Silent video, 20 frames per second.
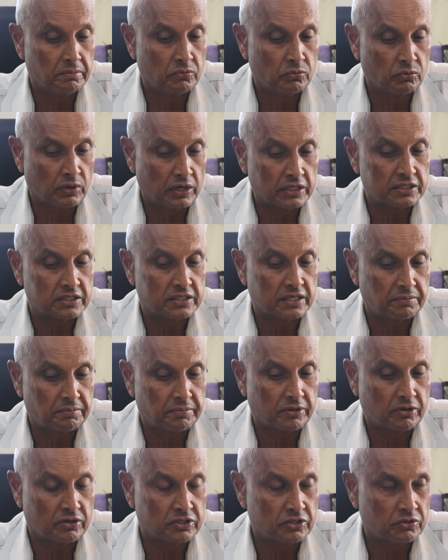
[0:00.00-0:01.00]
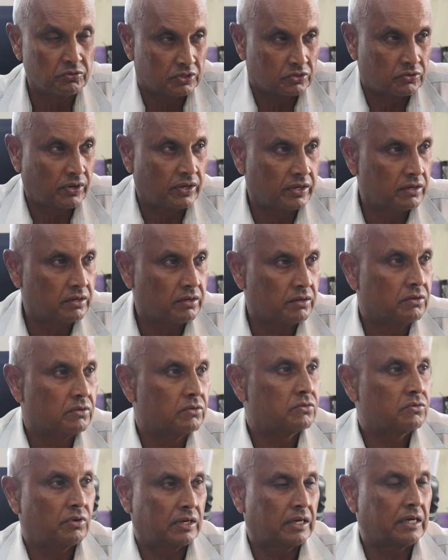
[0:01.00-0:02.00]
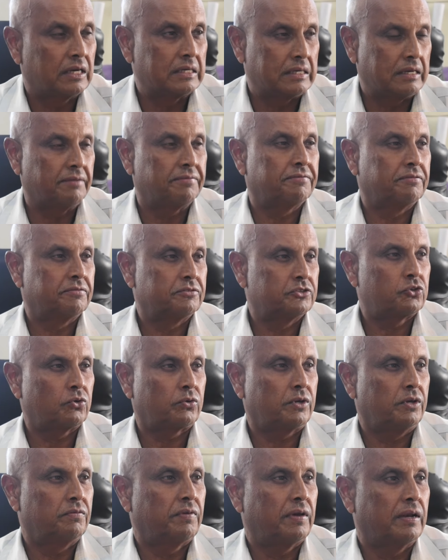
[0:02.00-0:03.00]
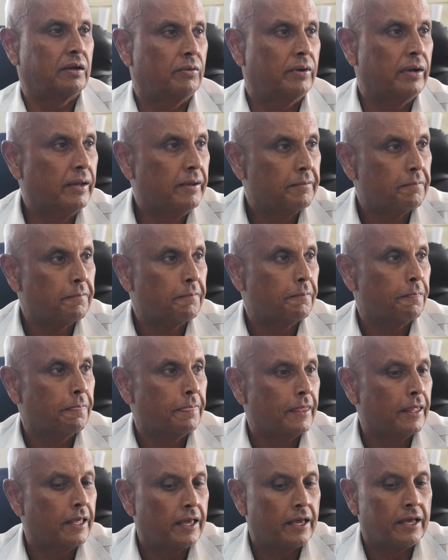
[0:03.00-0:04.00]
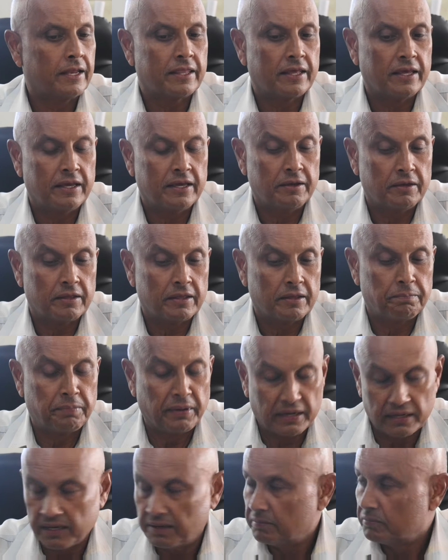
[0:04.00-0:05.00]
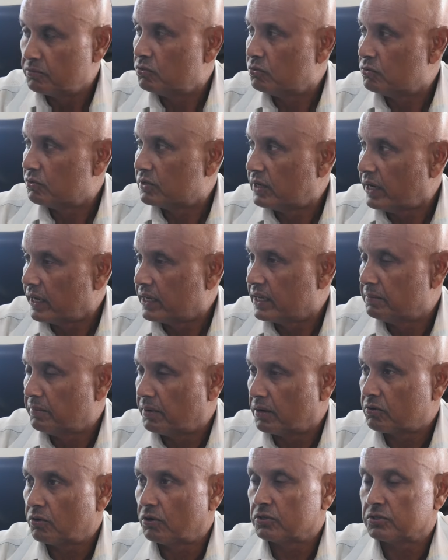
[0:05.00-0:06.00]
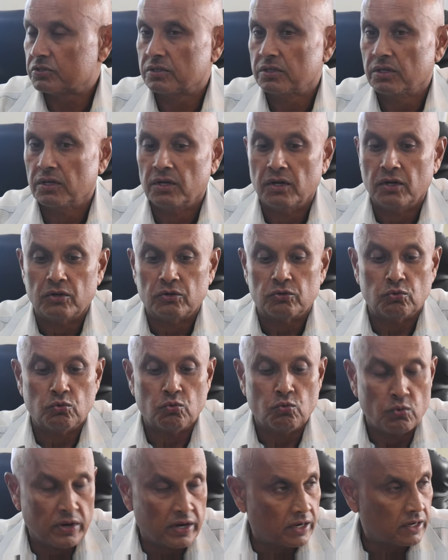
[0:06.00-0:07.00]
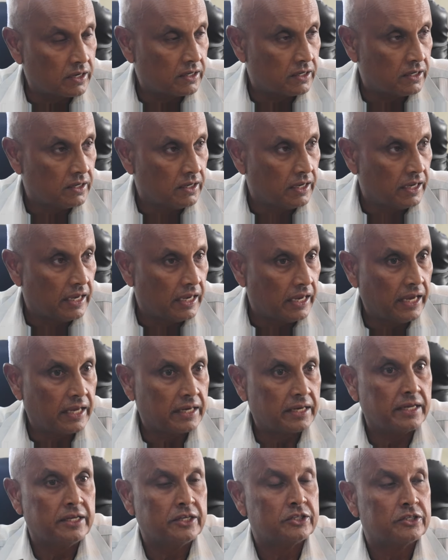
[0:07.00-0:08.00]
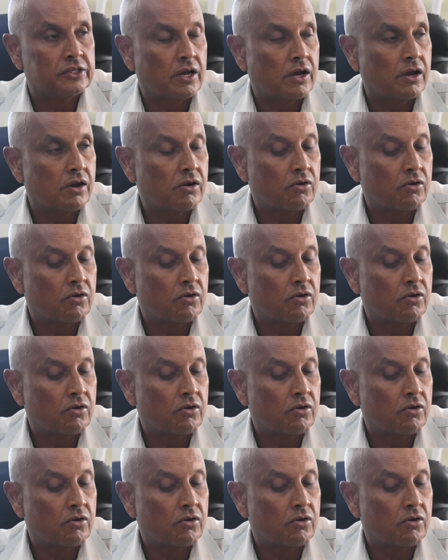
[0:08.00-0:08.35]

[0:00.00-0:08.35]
was that because he was quite a tough, stocky fellow, eh? And they picked him to take him across to work at his